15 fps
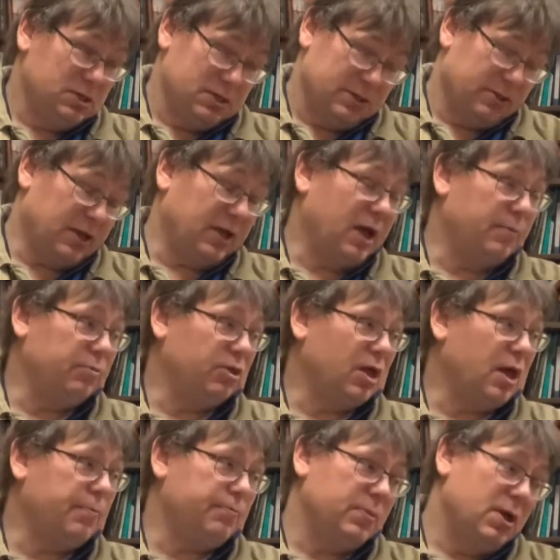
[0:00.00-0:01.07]
that comes
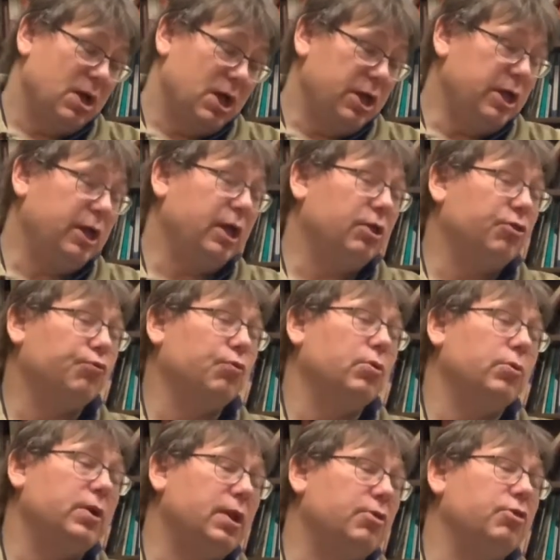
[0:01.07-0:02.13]
up. You get
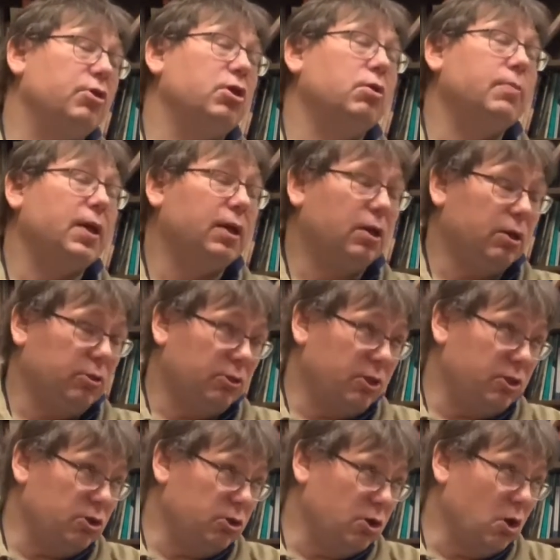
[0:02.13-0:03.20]
through it, and then
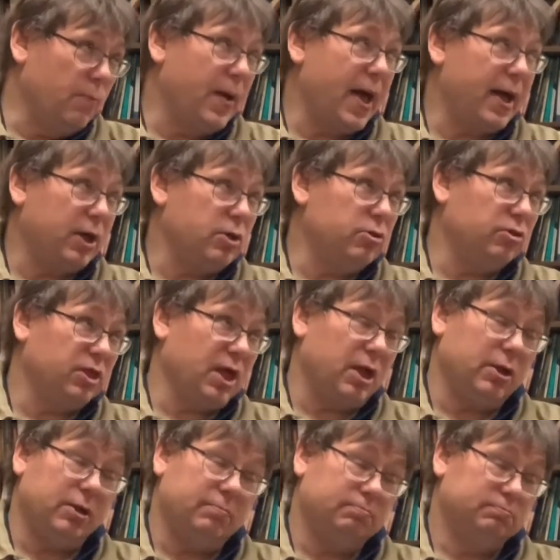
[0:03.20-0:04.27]
you go back and you say,
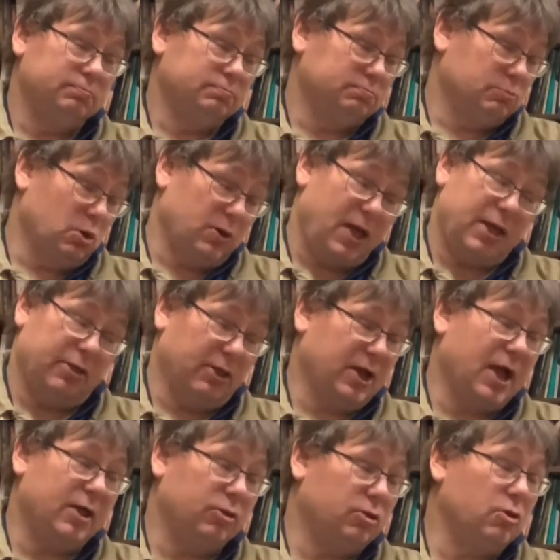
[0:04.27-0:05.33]
okay, the
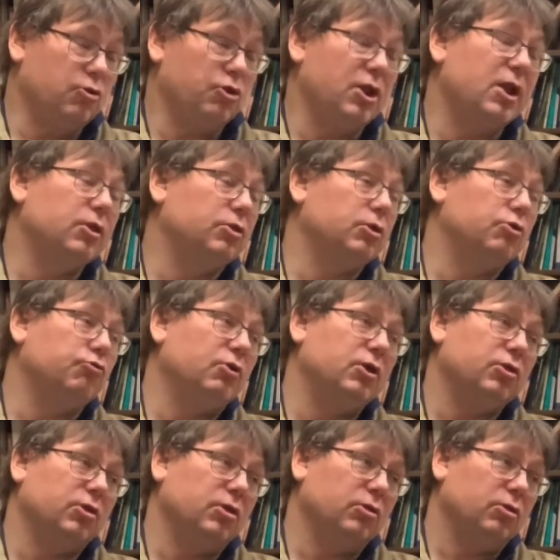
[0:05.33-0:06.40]
Constitution has to
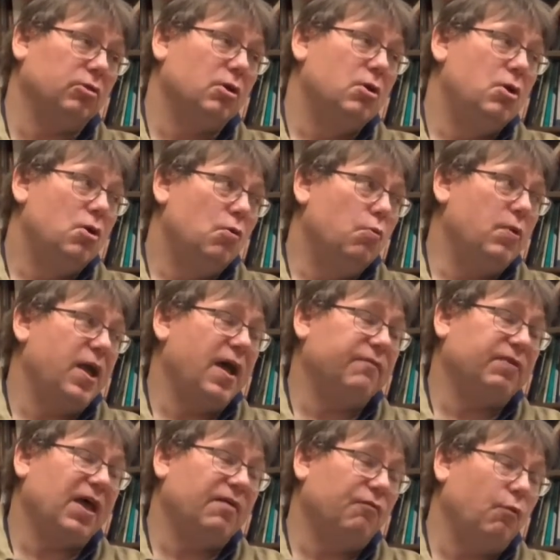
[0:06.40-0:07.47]
address this. We have
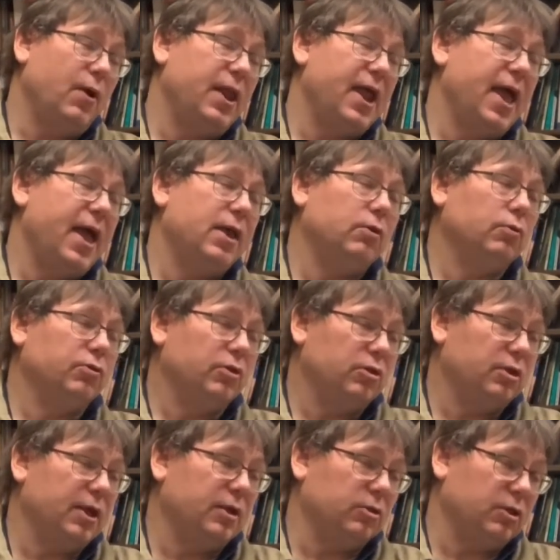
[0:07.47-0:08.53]
to have a way to handle this
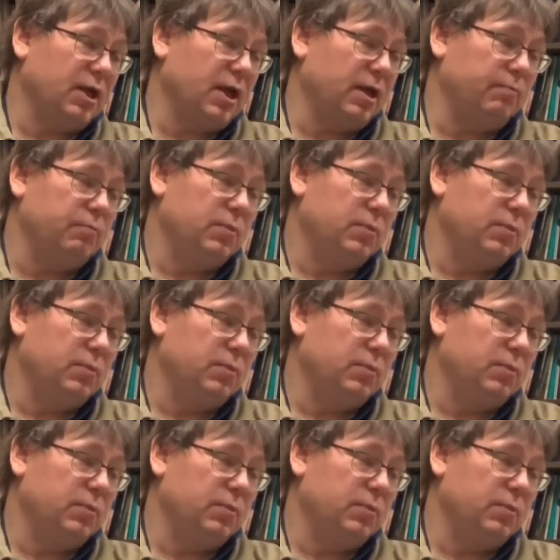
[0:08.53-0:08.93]
next time.